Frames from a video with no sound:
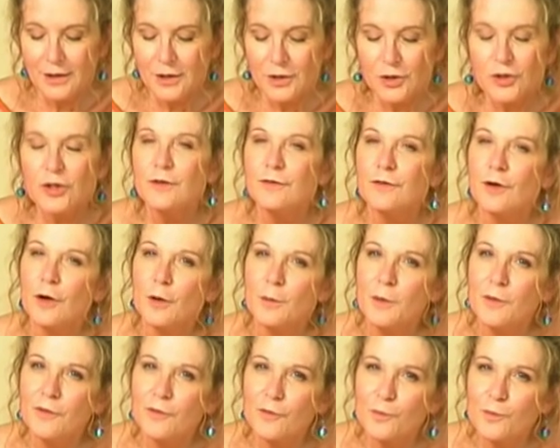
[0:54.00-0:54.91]
She phoned
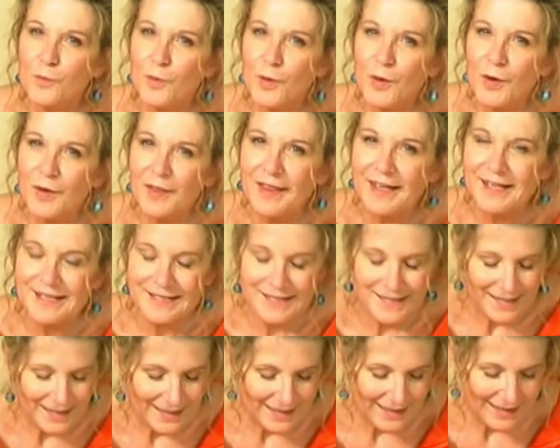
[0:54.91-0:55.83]
me from work that
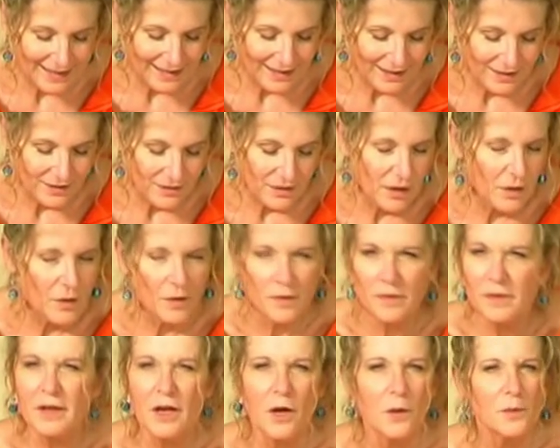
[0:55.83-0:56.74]
day, and I
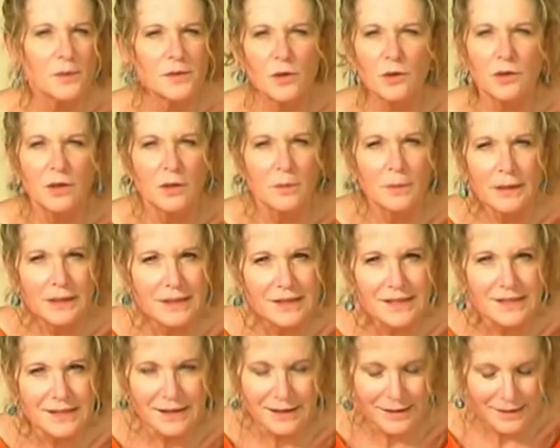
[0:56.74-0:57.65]
think I was only about
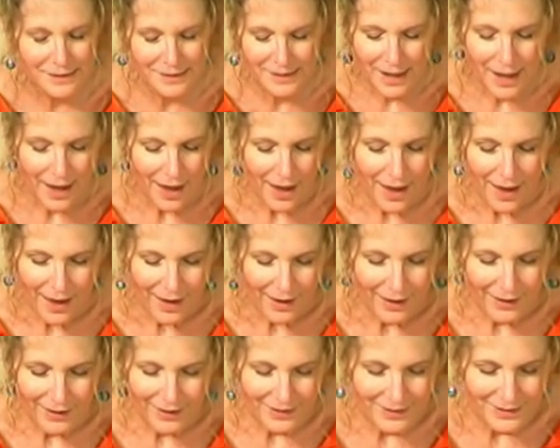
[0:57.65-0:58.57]
six,
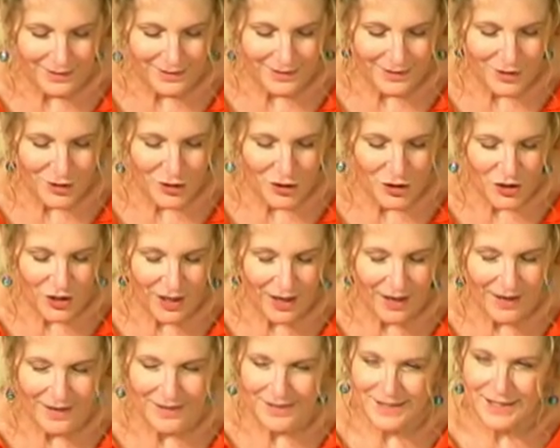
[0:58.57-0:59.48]
and she
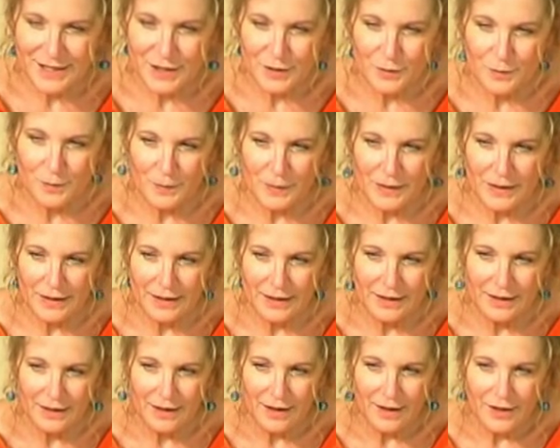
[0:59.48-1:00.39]
asked
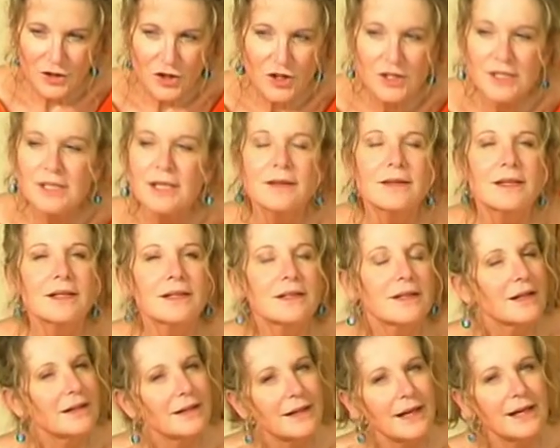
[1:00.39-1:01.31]
me, she said that
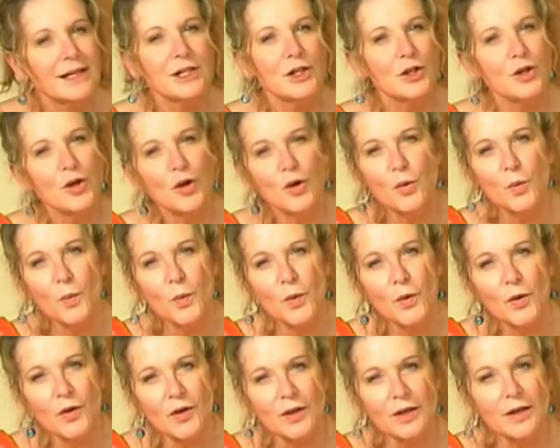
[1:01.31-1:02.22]
a lady at her
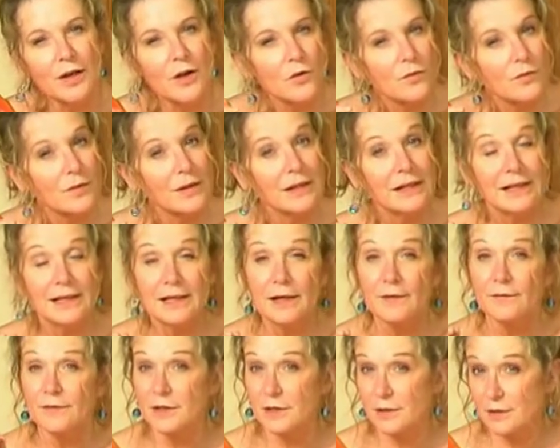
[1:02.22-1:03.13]
work really
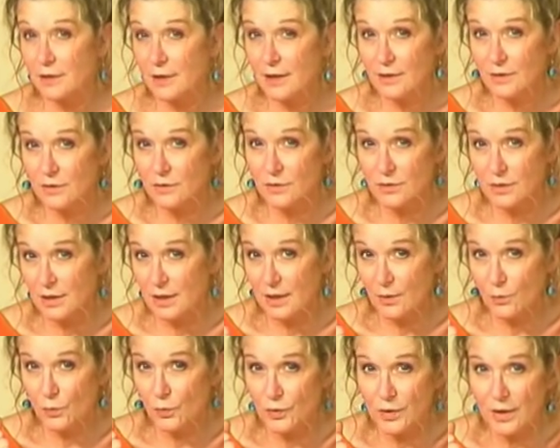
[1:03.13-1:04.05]
loved it and
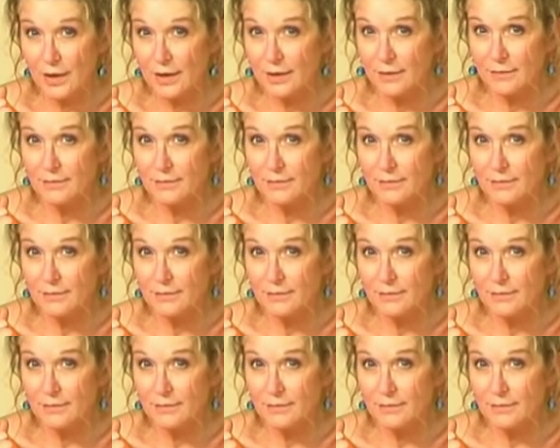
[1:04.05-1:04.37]
would I